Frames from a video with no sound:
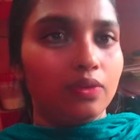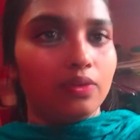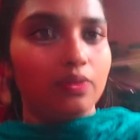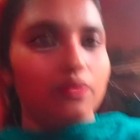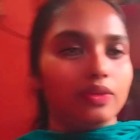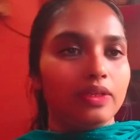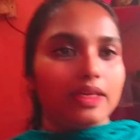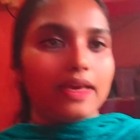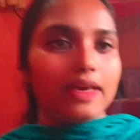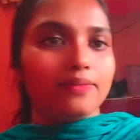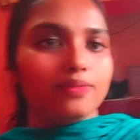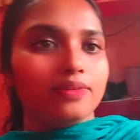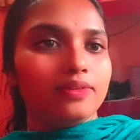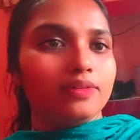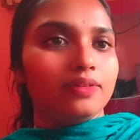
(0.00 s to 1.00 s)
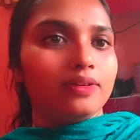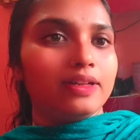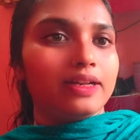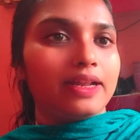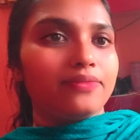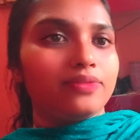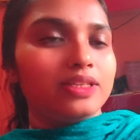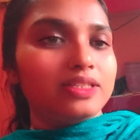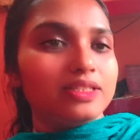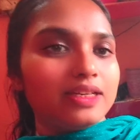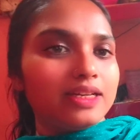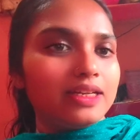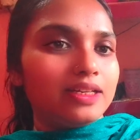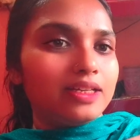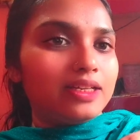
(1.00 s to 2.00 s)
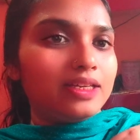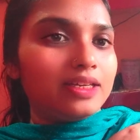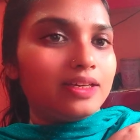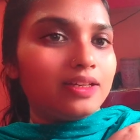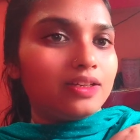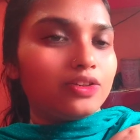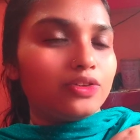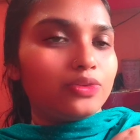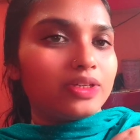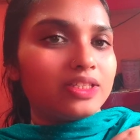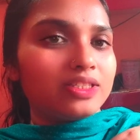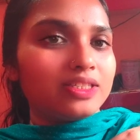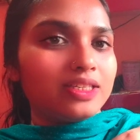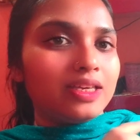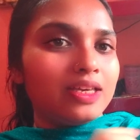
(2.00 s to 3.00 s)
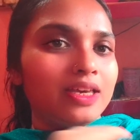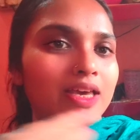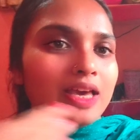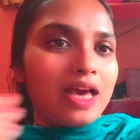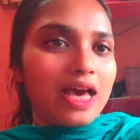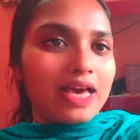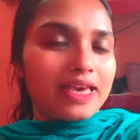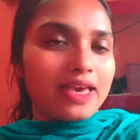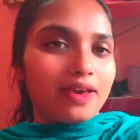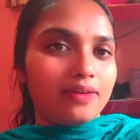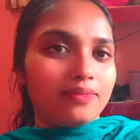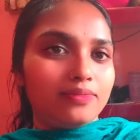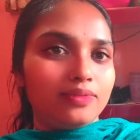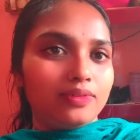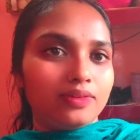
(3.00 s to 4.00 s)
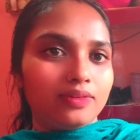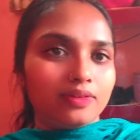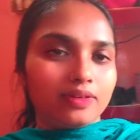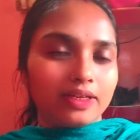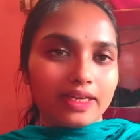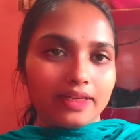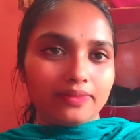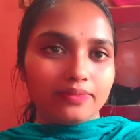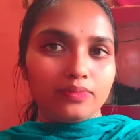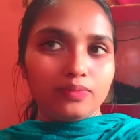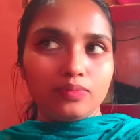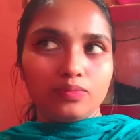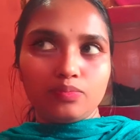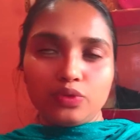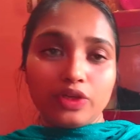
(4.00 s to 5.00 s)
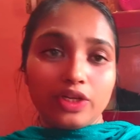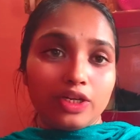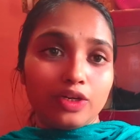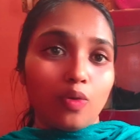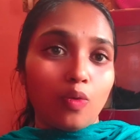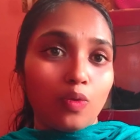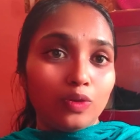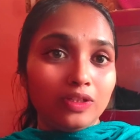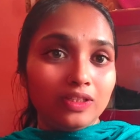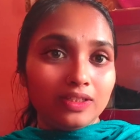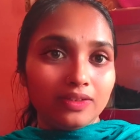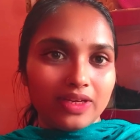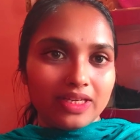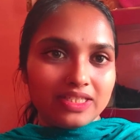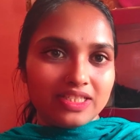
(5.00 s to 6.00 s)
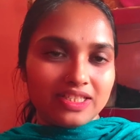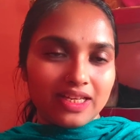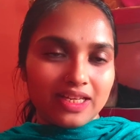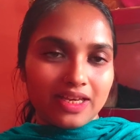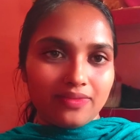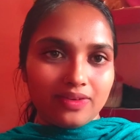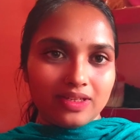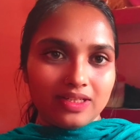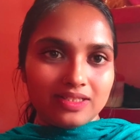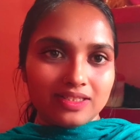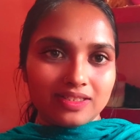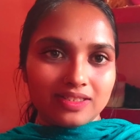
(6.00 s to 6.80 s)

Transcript: We have a refrigerator here. You can see I have put in all the vegetables.